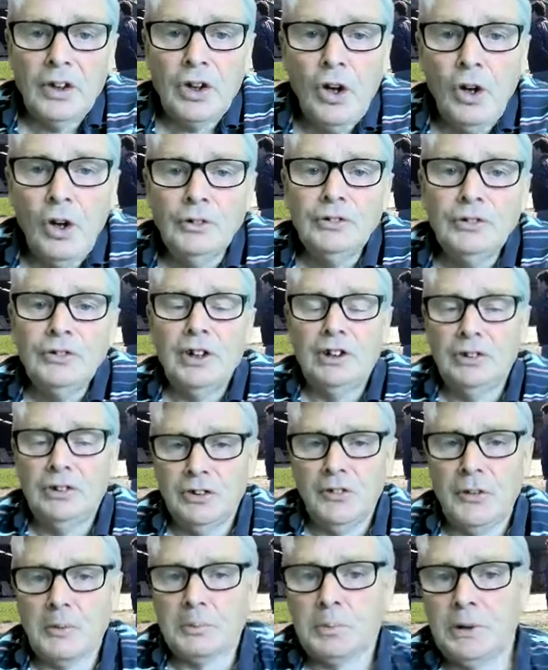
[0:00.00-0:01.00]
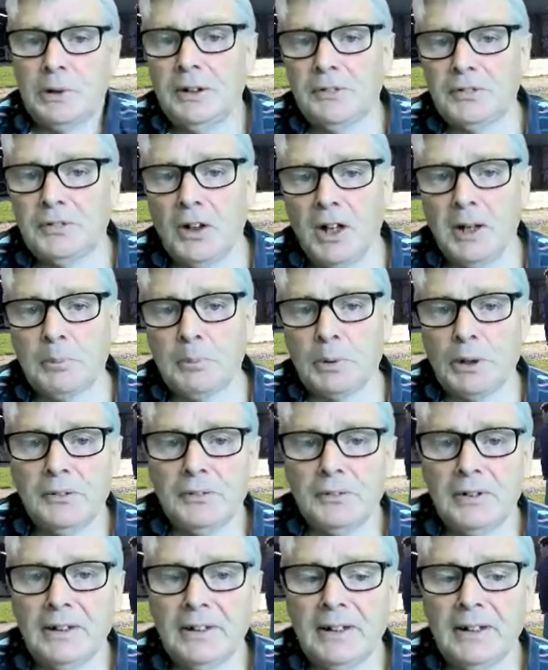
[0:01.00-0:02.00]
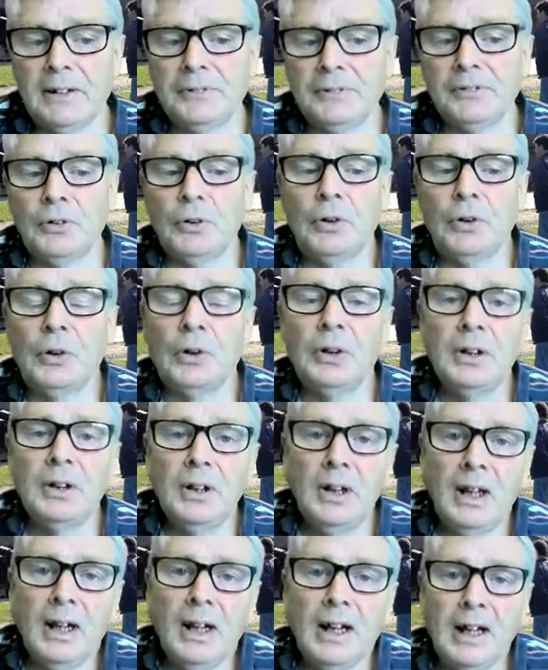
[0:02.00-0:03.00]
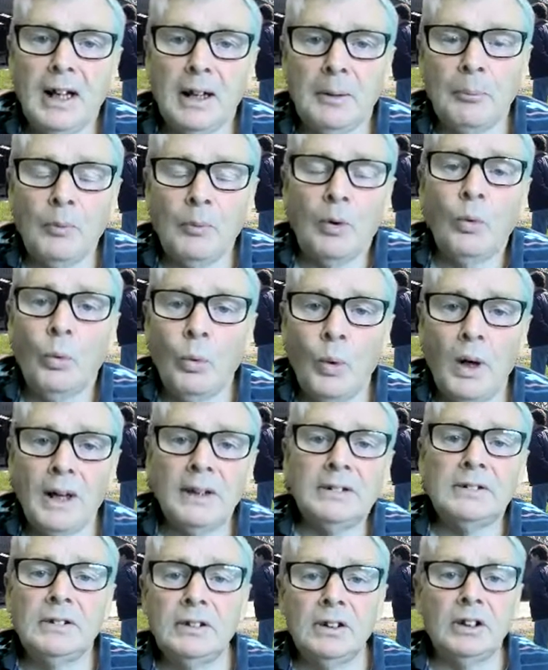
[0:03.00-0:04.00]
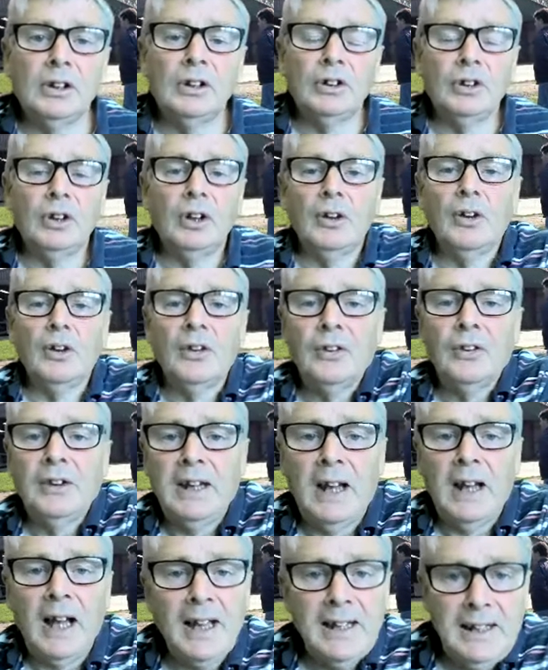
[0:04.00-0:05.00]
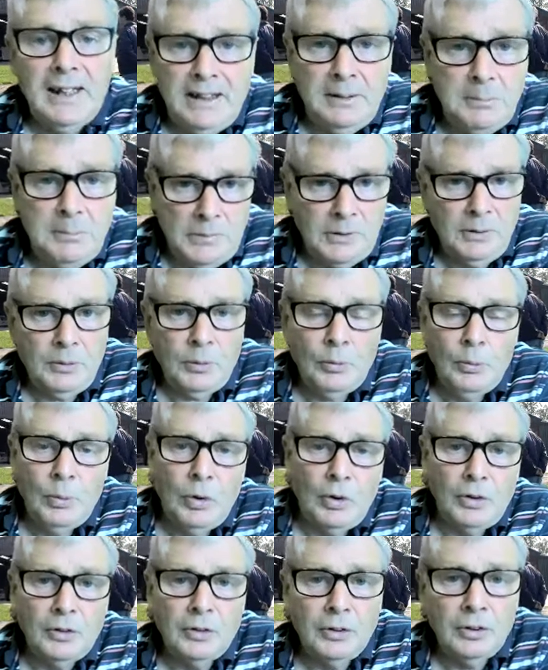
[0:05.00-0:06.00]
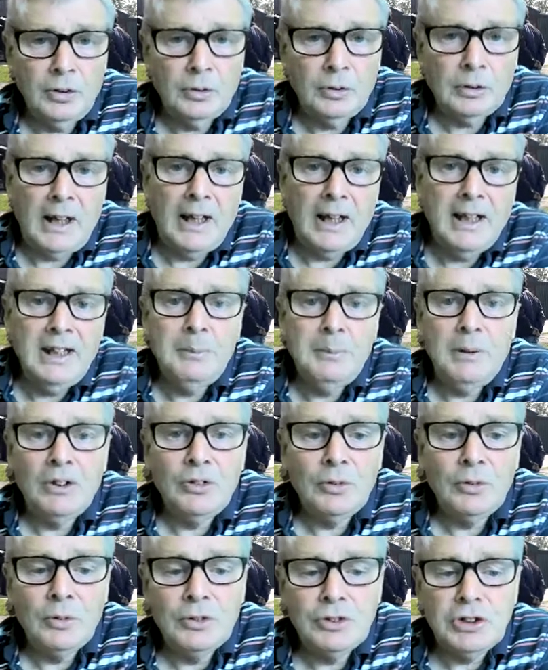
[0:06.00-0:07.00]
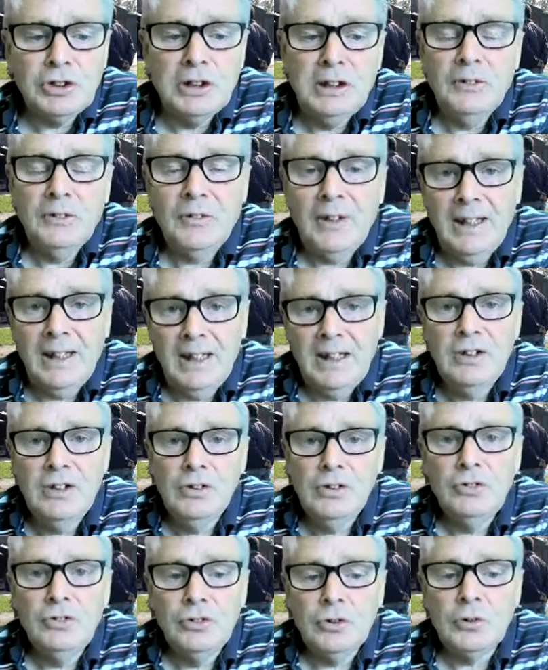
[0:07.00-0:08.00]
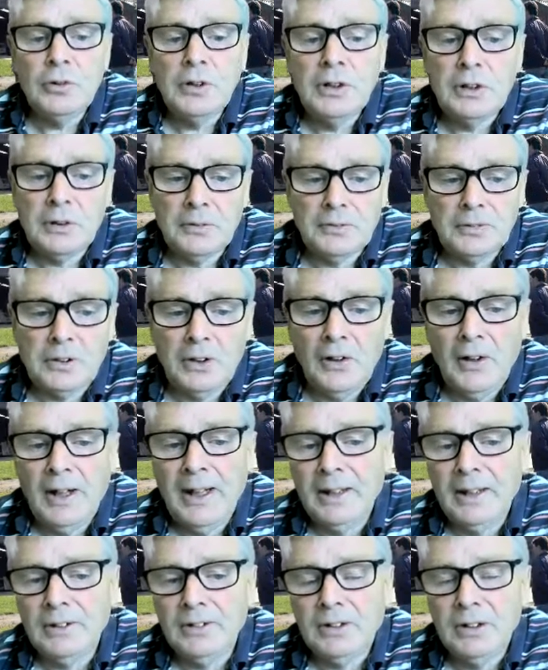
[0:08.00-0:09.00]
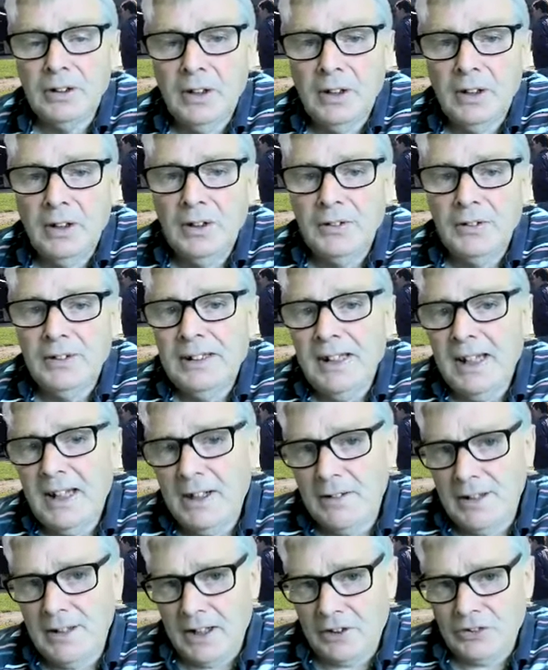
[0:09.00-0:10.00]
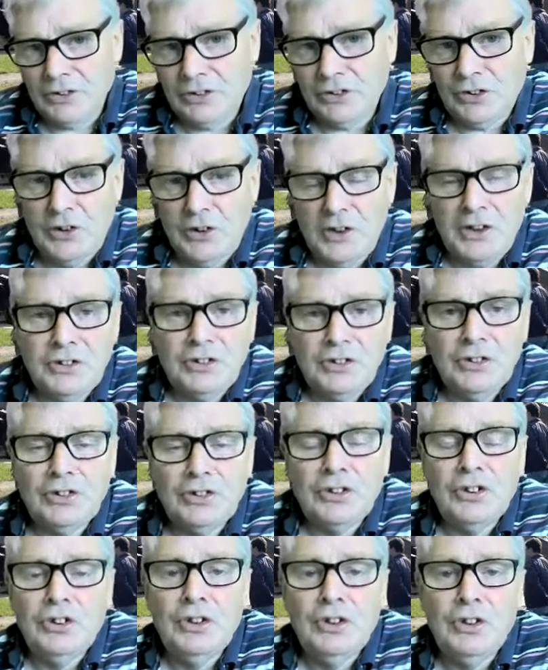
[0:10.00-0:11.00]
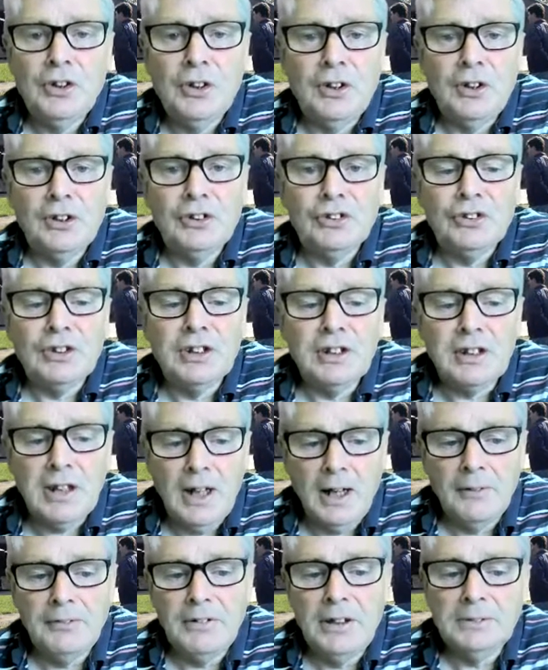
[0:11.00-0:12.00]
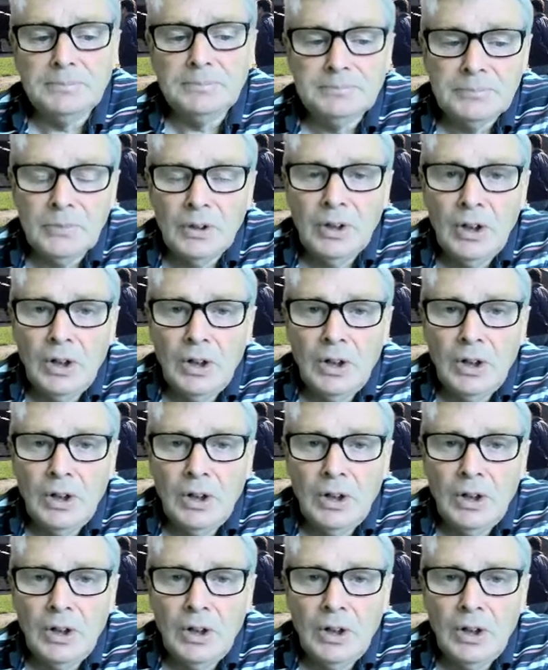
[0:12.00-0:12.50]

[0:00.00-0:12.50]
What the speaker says: The content of the pre-flight briefing, therefore, one, the aim, what you're aiming to achieve during the flight, the air exercises that you're going to cover,